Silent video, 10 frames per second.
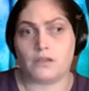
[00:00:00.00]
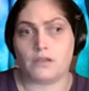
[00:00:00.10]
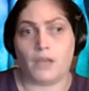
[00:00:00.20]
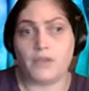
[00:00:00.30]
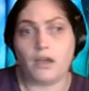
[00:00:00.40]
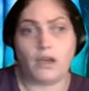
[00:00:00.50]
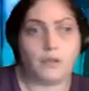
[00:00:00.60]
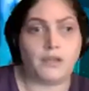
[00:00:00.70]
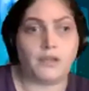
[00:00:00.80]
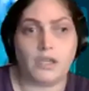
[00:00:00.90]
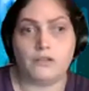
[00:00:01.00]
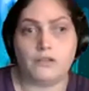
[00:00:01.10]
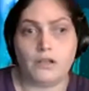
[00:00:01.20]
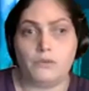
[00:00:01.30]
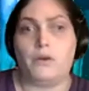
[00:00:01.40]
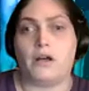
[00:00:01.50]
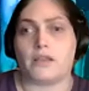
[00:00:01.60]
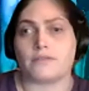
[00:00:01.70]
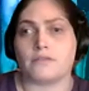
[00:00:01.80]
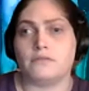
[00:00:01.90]
I'm not obligated
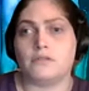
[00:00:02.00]
otherwise.